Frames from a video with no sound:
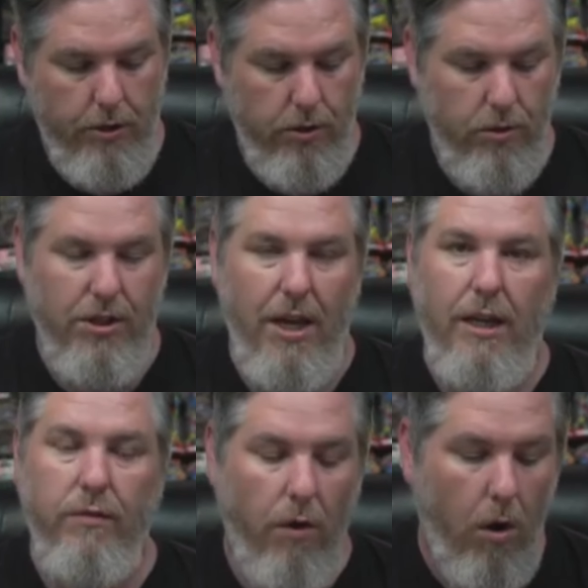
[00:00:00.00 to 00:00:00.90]
as soon as
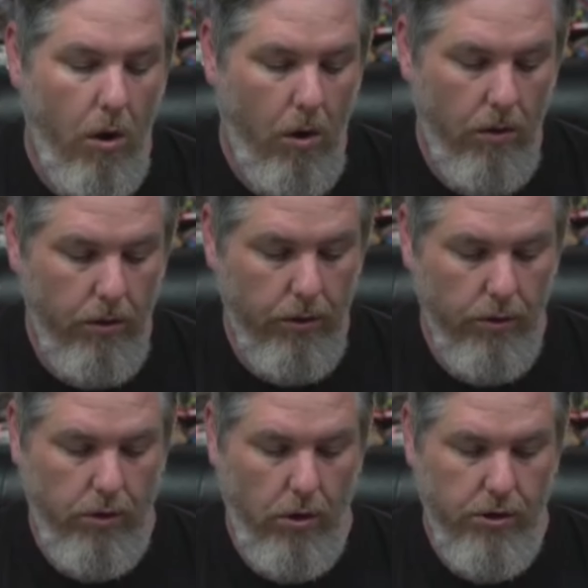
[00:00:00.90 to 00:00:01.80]
things fall,
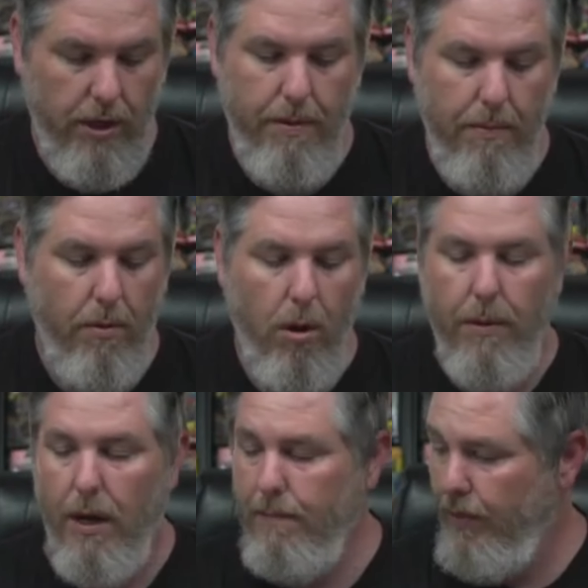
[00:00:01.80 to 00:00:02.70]
you'll start seeing people
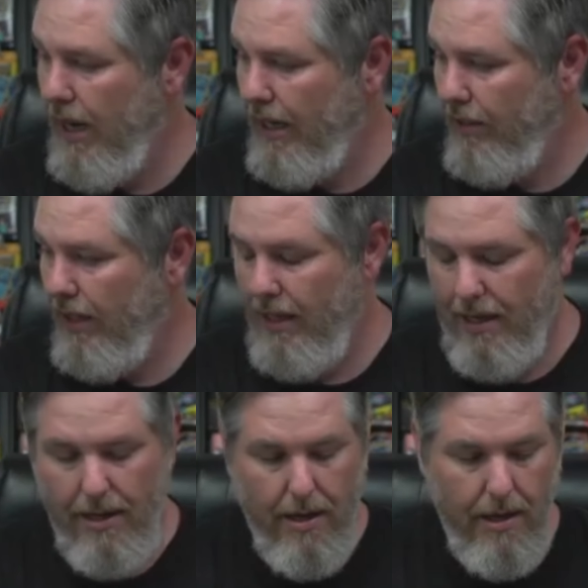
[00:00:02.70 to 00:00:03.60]
open up things again,